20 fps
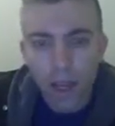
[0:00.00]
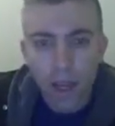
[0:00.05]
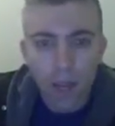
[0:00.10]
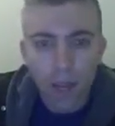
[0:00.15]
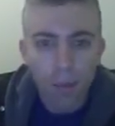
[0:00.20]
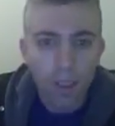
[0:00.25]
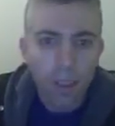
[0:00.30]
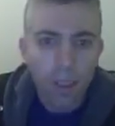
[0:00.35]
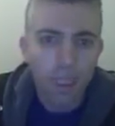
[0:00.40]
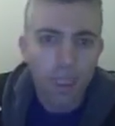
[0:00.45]

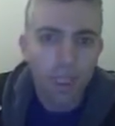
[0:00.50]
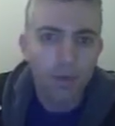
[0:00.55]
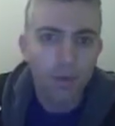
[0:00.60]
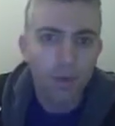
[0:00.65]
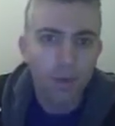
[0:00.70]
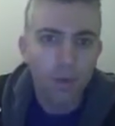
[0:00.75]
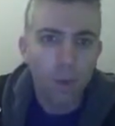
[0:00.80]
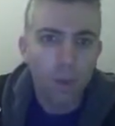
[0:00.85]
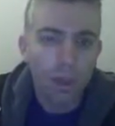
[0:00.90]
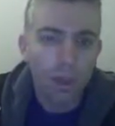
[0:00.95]
But this is if you
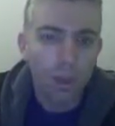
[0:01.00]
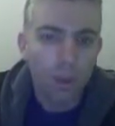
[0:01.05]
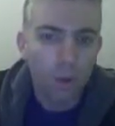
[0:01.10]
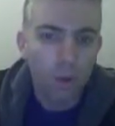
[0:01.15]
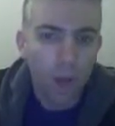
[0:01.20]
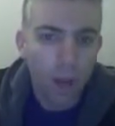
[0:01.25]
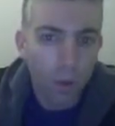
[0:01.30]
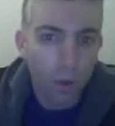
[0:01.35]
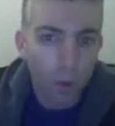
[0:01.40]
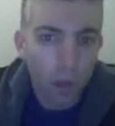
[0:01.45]
wanted to
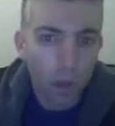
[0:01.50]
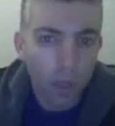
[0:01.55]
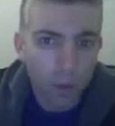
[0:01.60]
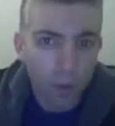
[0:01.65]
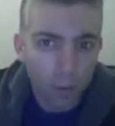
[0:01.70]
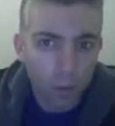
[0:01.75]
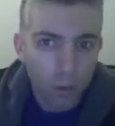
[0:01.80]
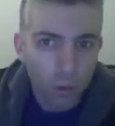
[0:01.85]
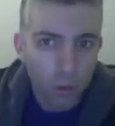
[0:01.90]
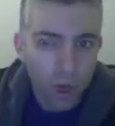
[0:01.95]
create a wallet
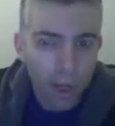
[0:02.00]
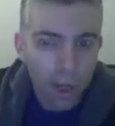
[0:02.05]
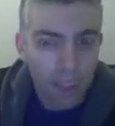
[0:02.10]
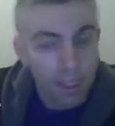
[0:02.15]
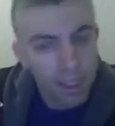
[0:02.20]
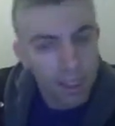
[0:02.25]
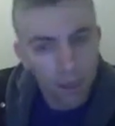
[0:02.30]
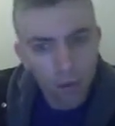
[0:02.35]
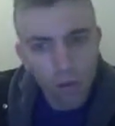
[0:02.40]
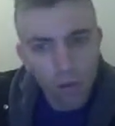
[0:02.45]
from scratch.
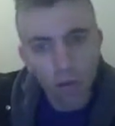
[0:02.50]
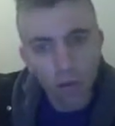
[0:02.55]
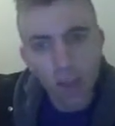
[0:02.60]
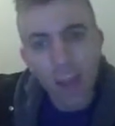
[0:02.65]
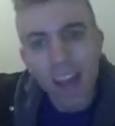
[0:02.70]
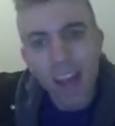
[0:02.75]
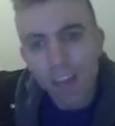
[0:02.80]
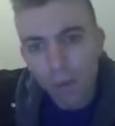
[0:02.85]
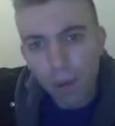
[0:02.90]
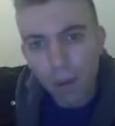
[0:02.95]
Let's say you already
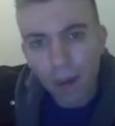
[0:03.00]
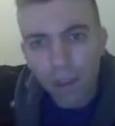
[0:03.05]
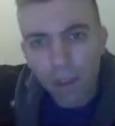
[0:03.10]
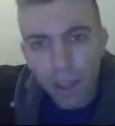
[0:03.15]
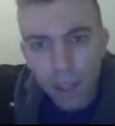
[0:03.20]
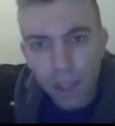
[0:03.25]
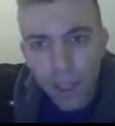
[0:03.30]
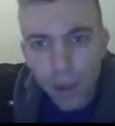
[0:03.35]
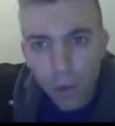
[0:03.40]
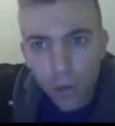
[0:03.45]
have a private
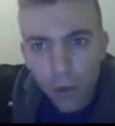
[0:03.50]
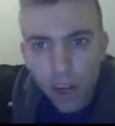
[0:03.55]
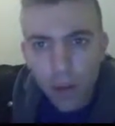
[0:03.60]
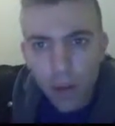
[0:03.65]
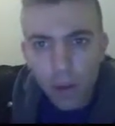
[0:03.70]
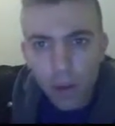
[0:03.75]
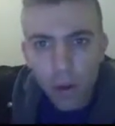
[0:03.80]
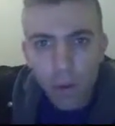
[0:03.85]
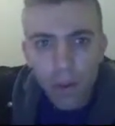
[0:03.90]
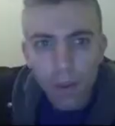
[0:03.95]
key and want
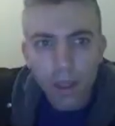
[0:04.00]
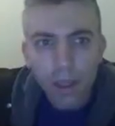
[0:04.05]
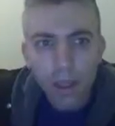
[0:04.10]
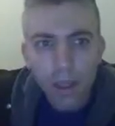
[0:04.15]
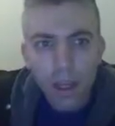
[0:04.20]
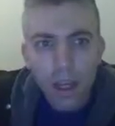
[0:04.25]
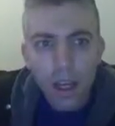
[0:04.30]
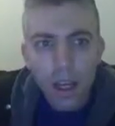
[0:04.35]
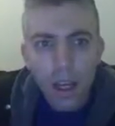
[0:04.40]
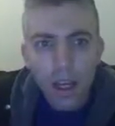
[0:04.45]
encrypted,
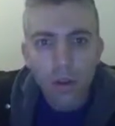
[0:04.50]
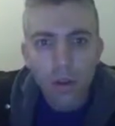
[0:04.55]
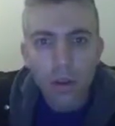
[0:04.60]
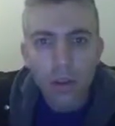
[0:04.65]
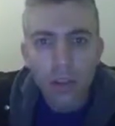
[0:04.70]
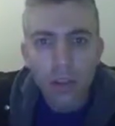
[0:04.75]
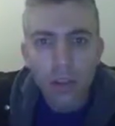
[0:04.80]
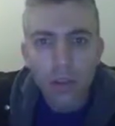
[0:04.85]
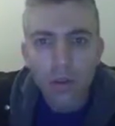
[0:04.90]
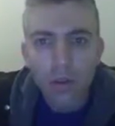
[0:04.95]
you're
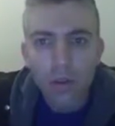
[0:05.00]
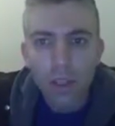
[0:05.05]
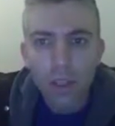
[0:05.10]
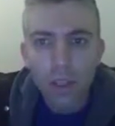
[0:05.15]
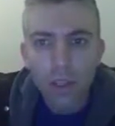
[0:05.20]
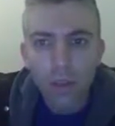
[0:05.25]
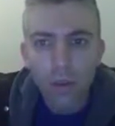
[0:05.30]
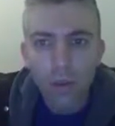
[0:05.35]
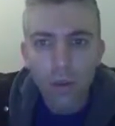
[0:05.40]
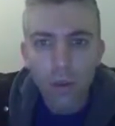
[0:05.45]
going to use a
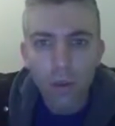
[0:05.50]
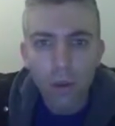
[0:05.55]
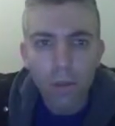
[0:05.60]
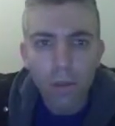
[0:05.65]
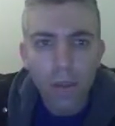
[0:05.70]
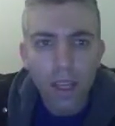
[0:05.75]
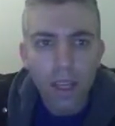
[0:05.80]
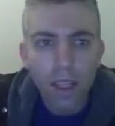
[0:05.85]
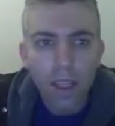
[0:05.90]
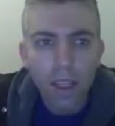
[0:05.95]
different
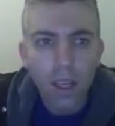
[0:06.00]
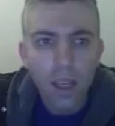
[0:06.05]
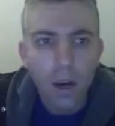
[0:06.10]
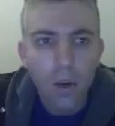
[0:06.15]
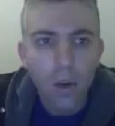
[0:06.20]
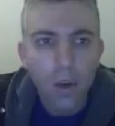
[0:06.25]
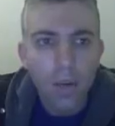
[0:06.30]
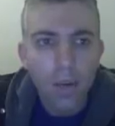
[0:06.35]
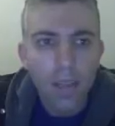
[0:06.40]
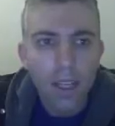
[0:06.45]
website, a
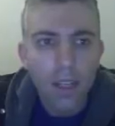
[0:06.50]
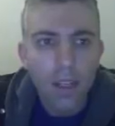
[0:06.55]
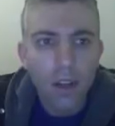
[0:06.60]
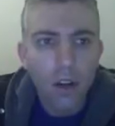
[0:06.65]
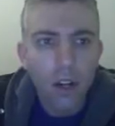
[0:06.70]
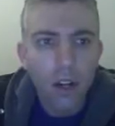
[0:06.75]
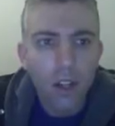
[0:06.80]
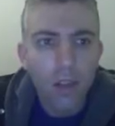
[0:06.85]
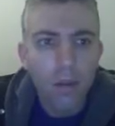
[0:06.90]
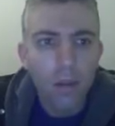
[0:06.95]
website
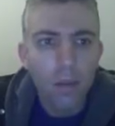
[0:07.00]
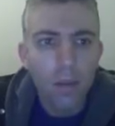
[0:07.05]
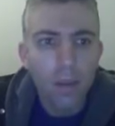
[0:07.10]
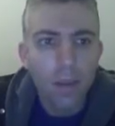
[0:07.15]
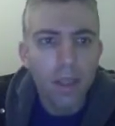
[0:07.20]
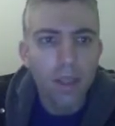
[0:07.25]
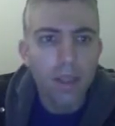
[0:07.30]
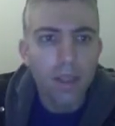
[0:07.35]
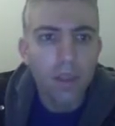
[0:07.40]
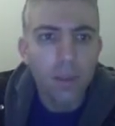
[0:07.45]
called
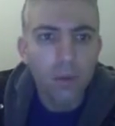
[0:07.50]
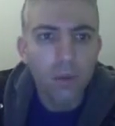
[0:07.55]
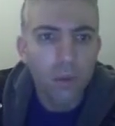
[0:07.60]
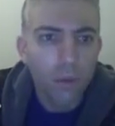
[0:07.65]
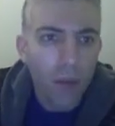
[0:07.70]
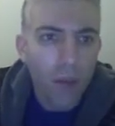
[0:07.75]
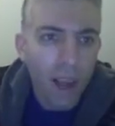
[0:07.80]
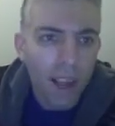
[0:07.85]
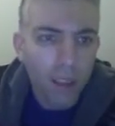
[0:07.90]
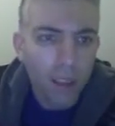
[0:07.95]

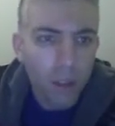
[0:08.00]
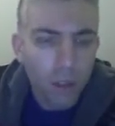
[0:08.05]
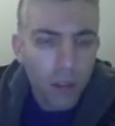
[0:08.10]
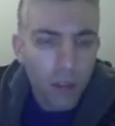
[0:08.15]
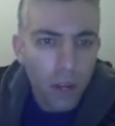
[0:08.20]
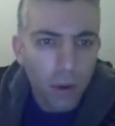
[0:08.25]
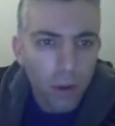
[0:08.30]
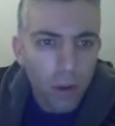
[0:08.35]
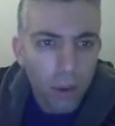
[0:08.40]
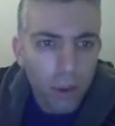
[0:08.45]

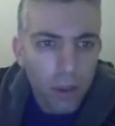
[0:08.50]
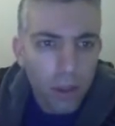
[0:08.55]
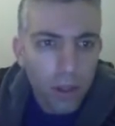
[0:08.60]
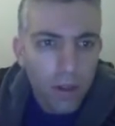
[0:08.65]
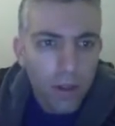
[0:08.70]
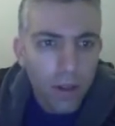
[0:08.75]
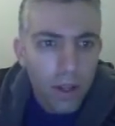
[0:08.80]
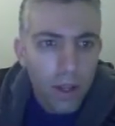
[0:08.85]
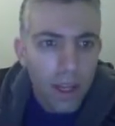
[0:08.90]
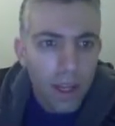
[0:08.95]
bit2factor.org.
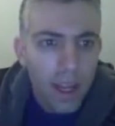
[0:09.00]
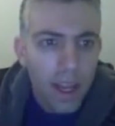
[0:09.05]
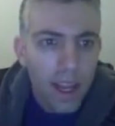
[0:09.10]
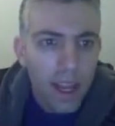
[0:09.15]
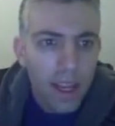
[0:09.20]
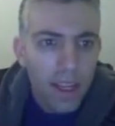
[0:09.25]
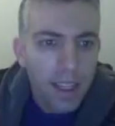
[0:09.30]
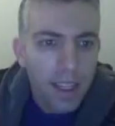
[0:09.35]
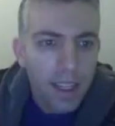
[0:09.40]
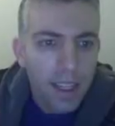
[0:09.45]

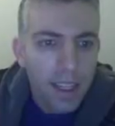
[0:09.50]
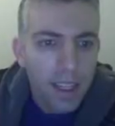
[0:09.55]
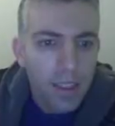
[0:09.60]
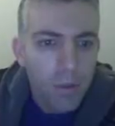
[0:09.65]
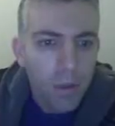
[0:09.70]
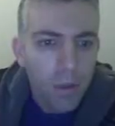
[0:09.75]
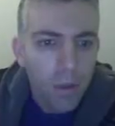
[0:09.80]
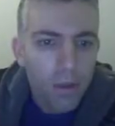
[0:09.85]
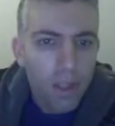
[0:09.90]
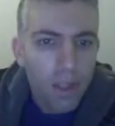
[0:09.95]
And in this
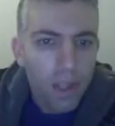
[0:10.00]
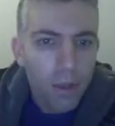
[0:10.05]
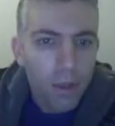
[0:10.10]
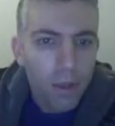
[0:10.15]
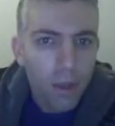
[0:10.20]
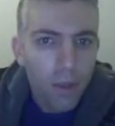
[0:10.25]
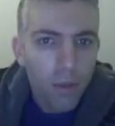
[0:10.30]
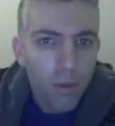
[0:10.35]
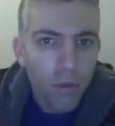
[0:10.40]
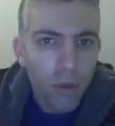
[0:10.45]
website,
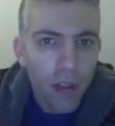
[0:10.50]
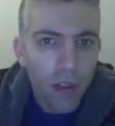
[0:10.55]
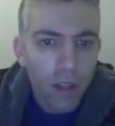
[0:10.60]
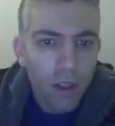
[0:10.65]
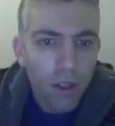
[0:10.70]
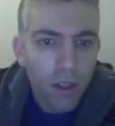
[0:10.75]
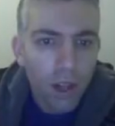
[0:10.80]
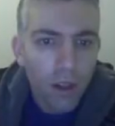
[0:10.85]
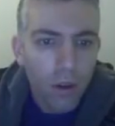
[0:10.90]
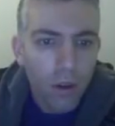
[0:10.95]

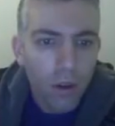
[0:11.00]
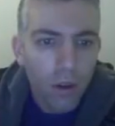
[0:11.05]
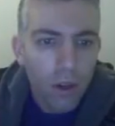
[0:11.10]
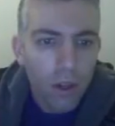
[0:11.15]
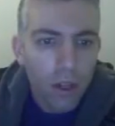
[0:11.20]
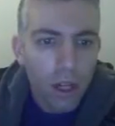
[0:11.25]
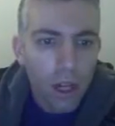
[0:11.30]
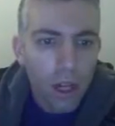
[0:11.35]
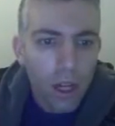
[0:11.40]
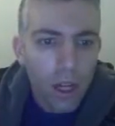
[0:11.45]
bit2factor.org,
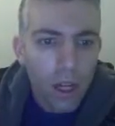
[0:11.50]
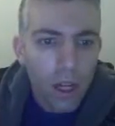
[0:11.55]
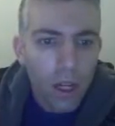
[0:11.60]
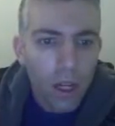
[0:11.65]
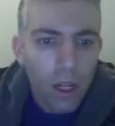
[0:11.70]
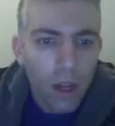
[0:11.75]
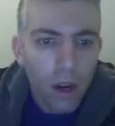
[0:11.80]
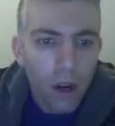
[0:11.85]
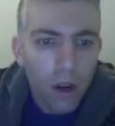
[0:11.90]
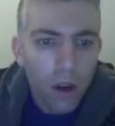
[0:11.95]

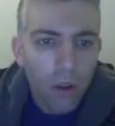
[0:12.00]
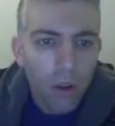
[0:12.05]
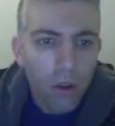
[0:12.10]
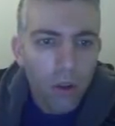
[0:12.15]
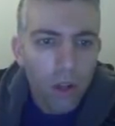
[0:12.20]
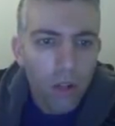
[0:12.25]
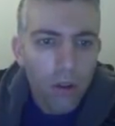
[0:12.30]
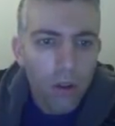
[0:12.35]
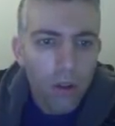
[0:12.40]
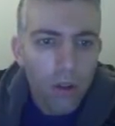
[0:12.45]
all you're
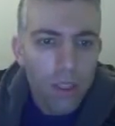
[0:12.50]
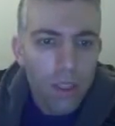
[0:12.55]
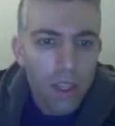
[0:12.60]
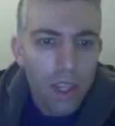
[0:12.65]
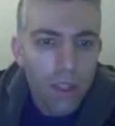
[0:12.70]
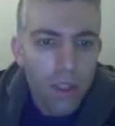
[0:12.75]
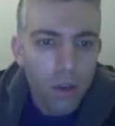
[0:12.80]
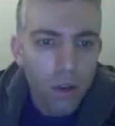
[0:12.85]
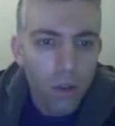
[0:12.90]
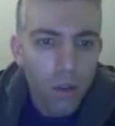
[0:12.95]
going to do is
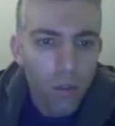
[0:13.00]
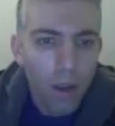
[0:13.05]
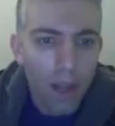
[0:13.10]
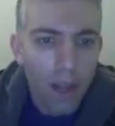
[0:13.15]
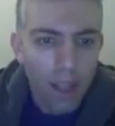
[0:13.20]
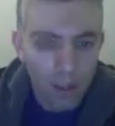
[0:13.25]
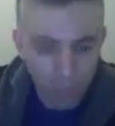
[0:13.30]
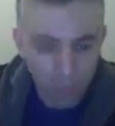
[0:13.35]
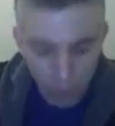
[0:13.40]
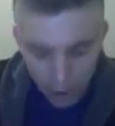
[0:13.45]
enter your
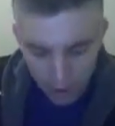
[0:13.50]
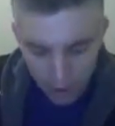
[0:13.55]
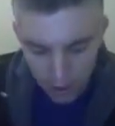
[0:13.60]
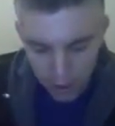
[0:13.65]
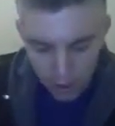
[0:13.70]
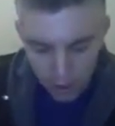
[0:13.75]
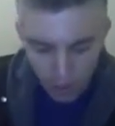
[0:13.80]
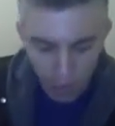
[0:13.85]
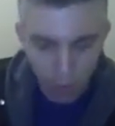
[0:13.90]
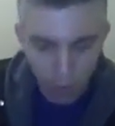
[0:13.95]
passphrase
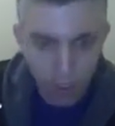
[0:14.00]
here, for